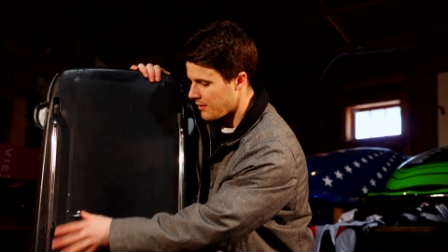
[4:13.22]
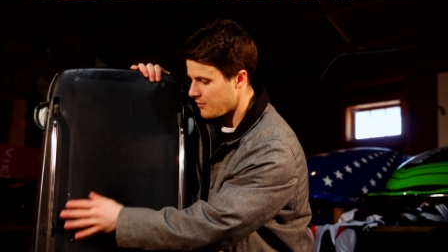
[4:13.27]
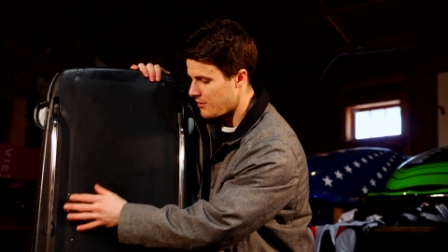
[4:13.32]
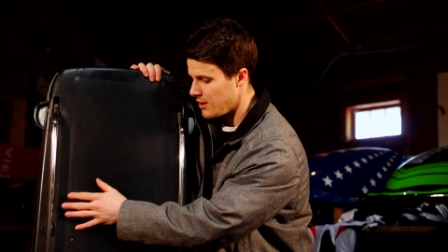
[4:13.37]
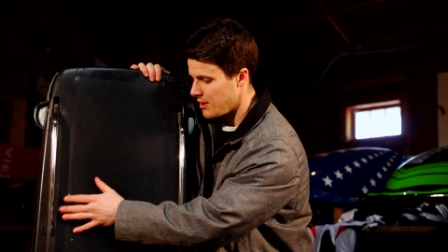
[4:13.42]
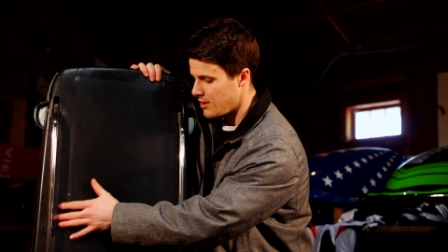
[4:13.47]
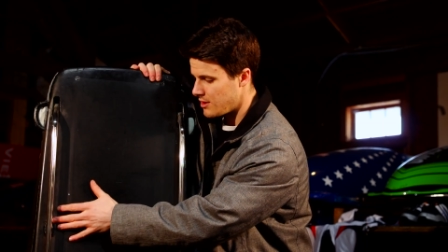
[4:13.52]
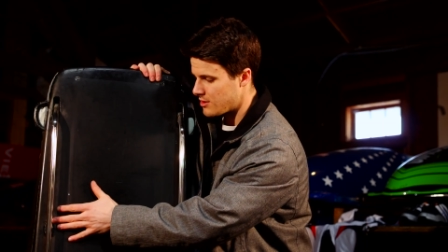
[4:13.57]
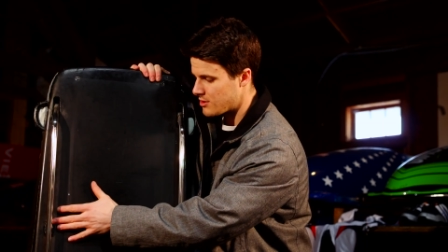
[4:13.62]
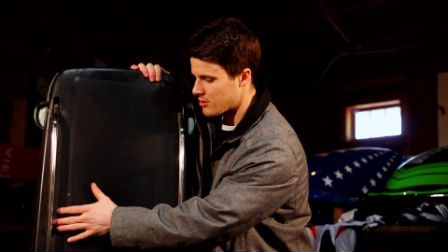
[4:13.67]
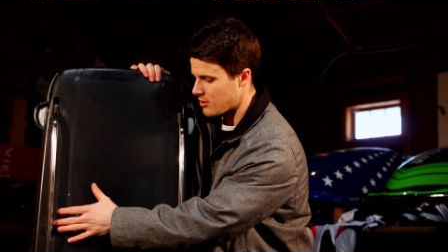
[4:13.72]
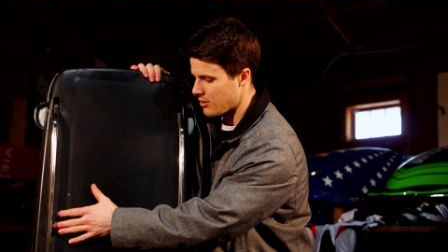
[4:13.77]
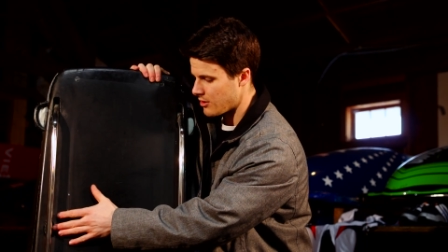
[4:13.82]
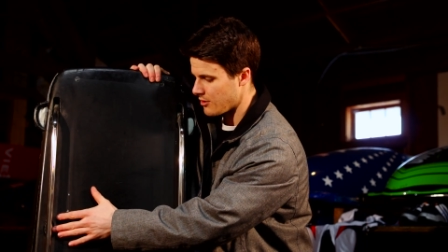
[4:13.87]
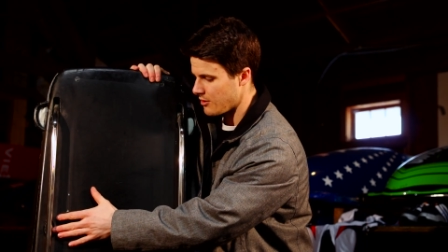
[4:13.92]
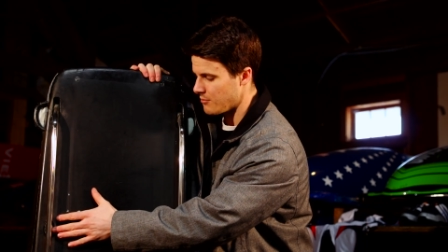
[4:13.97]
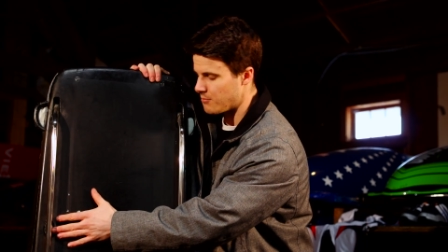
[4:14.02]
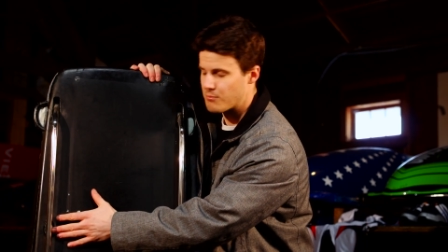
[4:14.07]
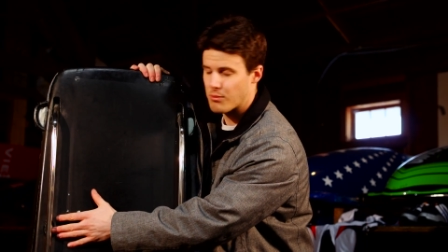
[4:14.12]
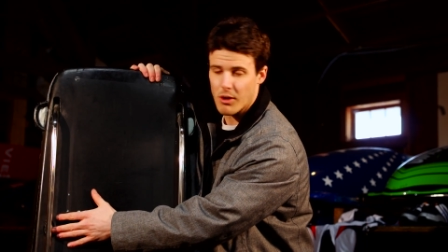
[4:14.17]
And these are
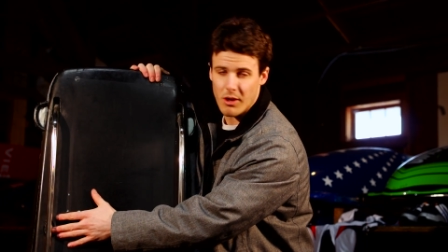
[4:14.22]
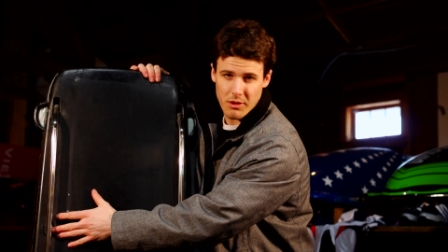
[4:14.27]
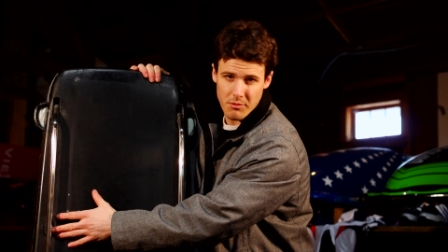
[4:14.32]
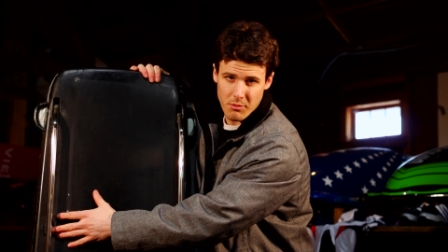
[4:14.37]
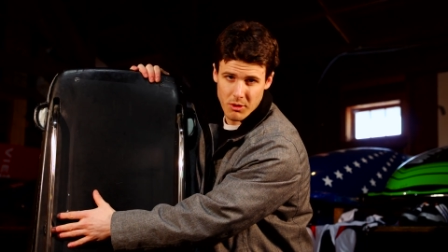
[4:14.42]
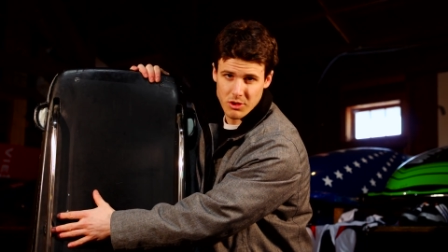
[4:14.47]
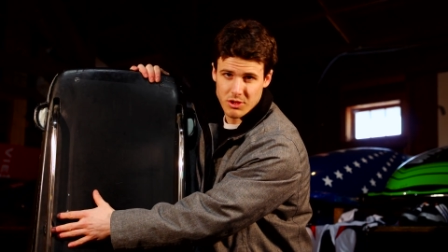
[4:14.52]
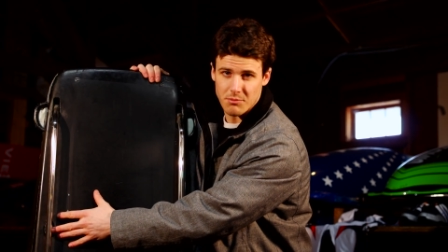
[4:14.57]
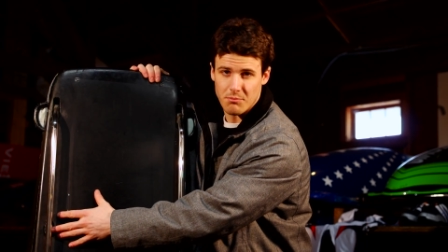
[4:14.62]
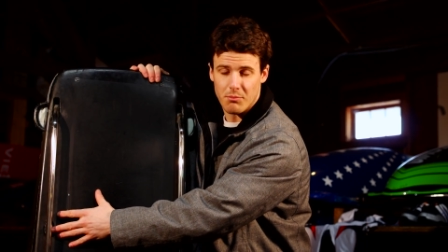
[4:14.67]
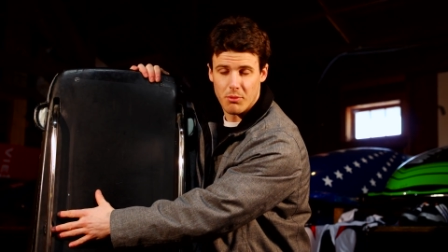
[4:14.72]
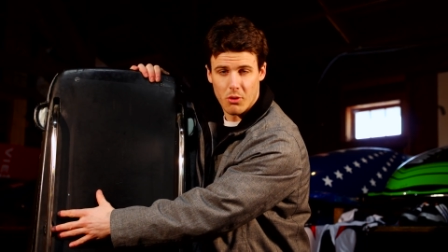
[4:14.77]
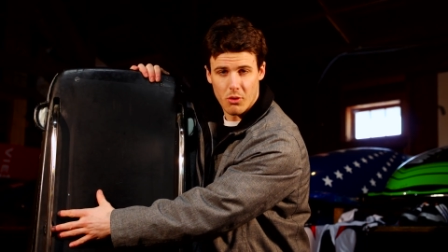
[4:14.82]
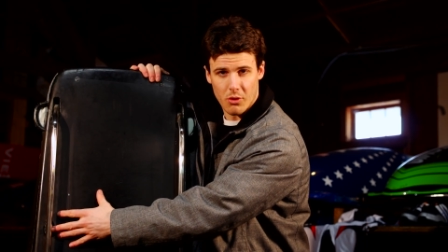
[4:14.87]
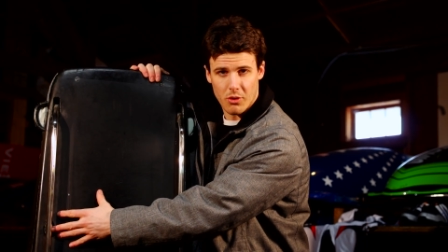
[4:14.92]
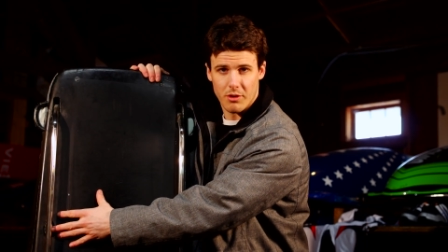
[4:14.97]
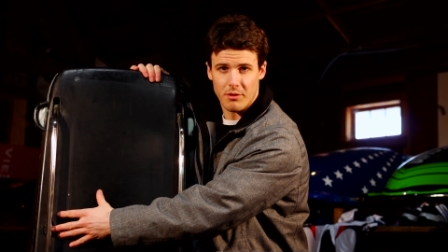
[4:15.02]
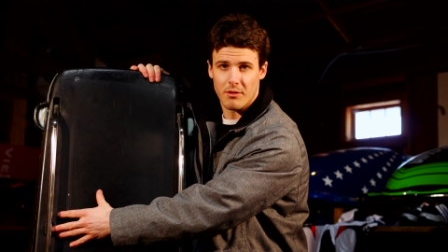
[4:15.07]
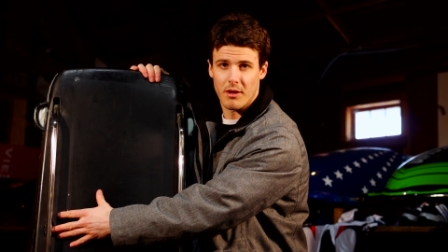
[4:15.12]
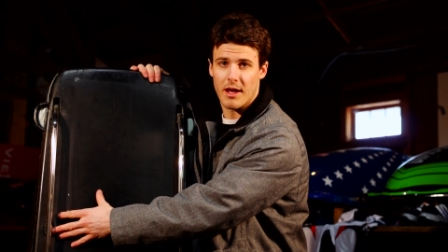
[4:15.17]
the, probably the most
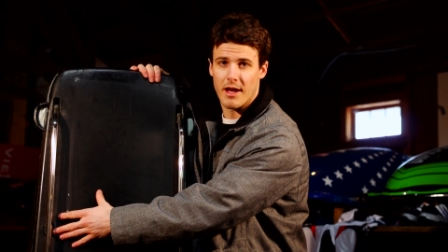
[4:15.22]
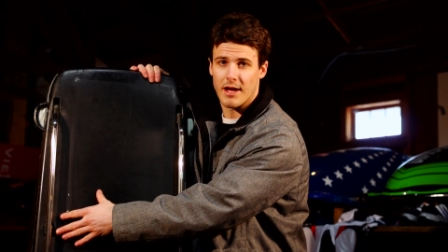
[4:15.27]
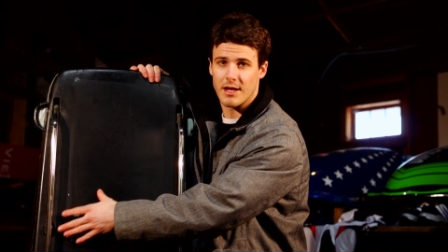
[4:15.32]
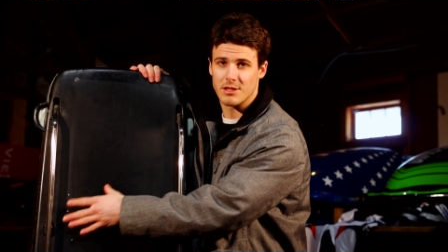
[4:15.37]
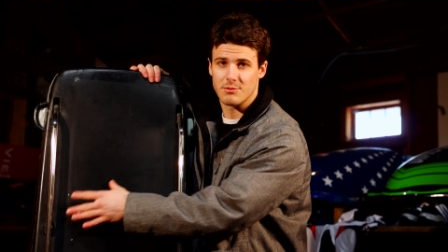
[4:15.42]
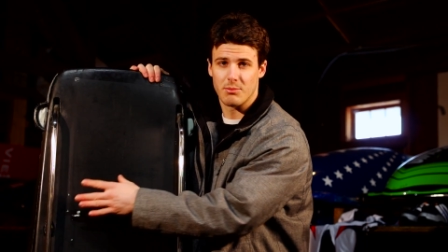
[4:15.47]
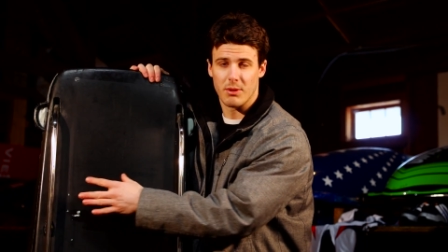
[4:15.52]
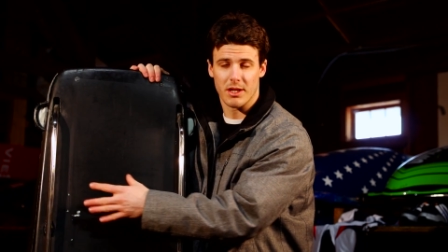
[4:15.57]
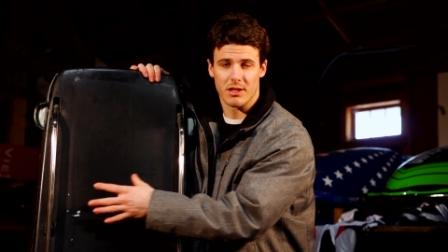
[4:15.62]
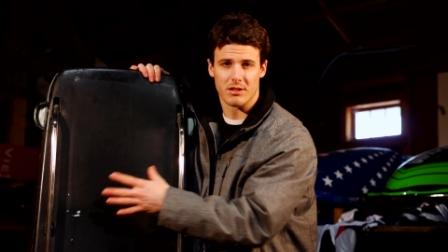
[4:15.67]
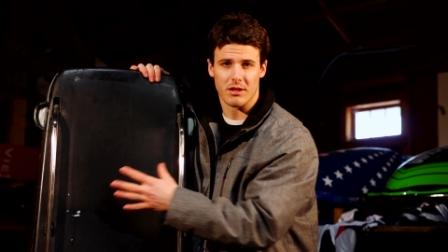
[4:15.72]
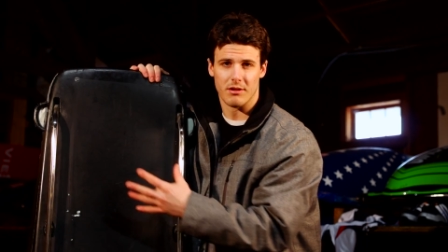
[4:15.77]
important aspect